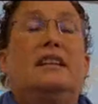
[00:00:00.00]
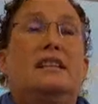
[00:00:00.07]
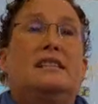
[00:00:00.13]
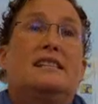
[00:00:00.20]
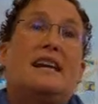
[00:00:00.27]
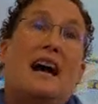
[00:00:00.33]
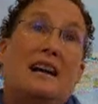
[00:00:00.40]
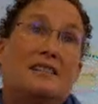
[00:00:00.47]

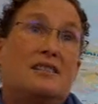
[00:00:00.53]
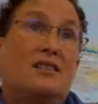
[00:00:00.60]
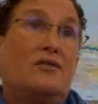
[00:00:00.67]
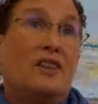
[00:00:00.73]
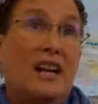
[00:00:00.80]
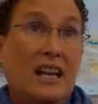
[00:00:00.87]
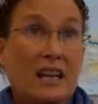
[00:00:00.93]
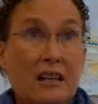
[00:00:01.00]
leads to
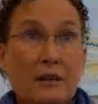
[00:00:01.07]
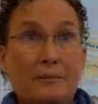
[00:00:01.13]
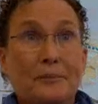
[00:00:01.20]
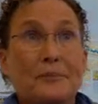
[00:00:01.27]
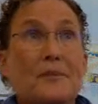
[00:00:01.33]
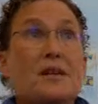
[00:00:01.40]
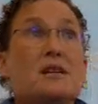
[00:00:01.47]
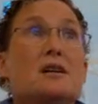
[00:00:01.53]
acid rain.
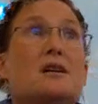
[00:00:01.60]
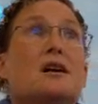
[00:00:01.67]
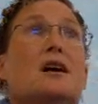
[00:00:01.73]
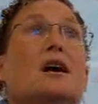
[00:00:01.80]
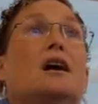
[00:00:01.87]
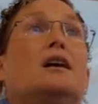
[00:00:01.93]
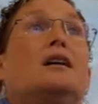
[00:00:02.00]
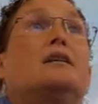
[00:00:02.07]

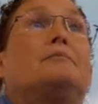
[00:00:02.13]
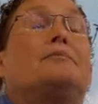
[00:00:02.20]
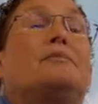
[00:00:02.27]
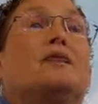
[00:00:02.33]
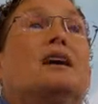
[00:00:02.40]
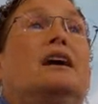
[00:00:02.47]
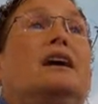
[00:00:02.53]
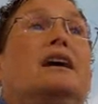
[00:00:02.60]

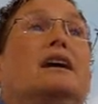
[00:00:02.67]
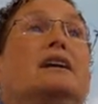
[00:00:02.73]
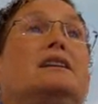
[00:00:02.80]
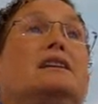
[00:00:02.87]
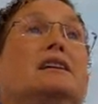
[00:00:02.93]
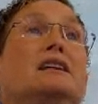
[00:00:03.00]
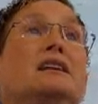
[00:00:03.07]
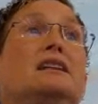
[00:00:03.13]

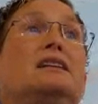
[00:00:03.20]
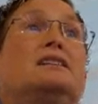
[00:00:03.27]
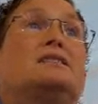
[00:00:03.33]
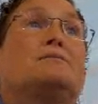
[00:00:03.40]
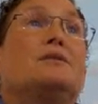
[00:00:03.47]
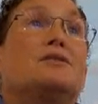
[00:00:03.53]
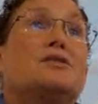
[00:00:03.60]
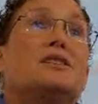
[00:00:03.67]
And it
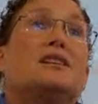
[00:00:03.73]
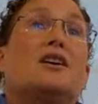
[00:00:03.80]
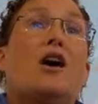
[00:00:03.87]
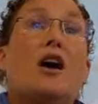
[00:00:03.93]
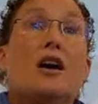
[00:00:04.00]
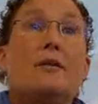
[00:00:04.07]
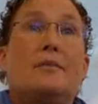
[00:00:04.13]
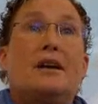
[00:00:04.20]
is mostly
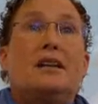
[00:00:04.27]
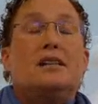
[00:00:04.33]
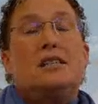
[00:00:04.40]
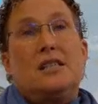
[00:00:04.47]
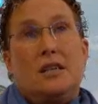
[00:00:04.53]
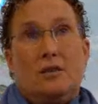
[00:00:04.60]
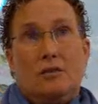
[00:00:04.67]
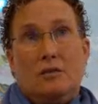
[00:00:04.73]
carbon,
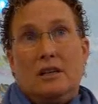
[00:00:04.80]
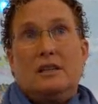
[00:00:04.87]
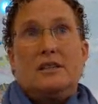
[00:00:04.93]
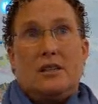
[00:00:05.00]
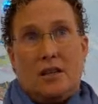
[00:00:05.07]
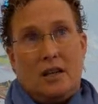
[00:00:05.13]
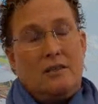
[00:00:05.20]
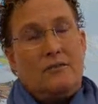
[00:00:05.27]
so
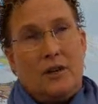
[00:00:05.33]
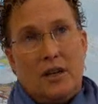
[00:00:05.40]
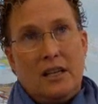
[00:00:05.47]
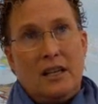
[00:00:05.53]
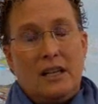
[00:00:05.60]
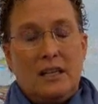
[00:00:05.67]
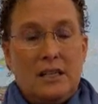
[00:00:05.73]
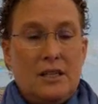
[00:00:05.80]
it's
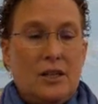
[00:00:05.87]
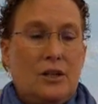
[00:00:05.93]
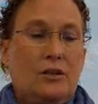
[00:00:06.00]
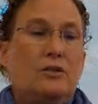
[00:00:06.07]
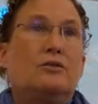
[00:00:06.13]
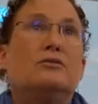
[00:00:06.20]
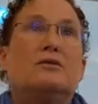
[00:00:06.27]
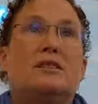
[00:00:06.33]
converted
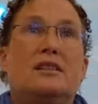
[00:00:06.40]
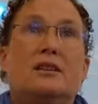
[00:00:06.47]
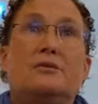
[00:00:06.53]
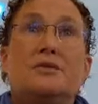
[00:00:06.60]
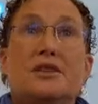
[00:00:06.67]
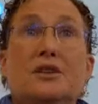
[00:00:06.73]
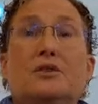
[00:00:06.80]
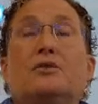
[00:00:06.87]
into
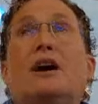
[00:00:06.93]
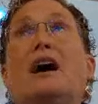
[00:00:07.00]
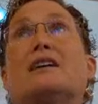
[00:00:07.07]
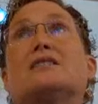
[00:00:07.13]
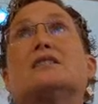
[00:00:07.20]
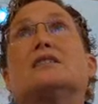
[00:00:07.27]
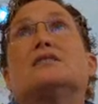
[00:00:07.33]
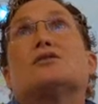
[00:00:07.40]
CO2.
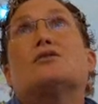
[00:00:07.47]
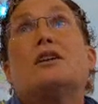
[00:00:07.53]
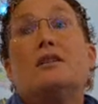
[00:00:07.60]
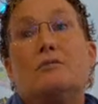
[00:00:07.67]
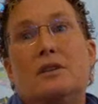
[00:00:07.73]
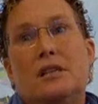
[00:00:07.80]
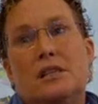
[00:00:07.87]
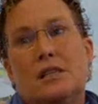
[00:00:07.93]
Actually, it's
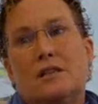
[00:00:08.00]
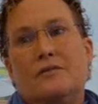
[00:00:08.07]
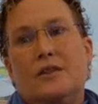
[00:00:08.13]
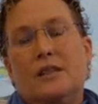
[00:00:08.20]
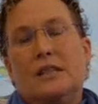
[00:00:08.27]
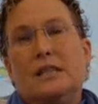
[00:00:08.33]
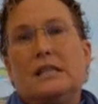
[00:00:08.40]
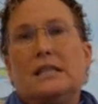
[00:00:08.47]
great when it's
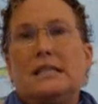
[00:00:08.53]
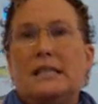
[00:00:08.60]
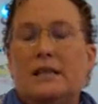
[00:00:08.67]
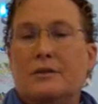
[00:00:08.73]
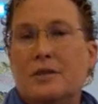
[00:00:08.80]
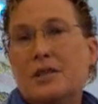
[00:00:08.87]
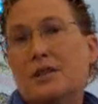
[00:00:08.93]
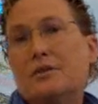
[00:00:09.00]
converted into
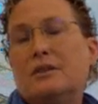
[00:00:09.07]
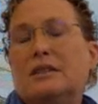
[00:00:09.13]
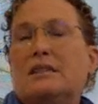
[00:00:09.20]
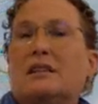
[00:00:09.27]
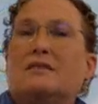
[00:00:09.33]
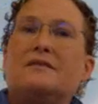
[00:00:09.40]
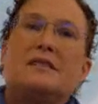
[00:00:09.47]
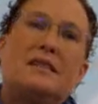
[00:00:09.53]
CO2
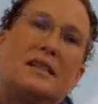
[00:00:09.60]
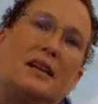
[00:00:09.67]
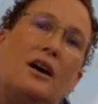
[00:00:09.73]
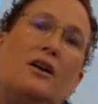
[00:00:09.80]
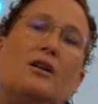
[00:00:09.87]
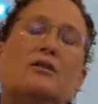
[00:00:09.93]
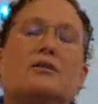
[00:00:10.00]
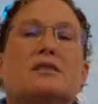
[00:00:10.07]
instead of
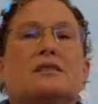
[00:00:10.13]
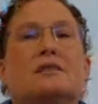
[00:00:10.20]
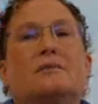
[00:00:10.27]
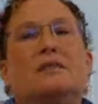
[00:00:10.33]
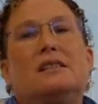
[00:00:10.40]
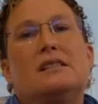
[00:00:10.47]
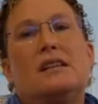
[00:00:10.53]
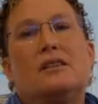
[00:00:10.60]
CO or some
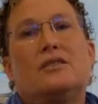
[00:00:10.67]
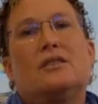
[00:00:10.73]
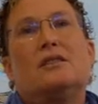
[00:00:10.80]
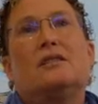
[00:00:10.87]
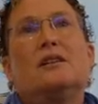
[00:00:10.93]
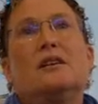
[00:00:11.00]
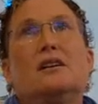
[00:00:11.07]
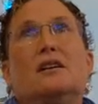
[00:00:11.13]
of these
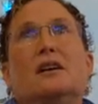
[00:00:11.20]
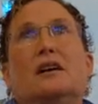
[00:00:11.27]
other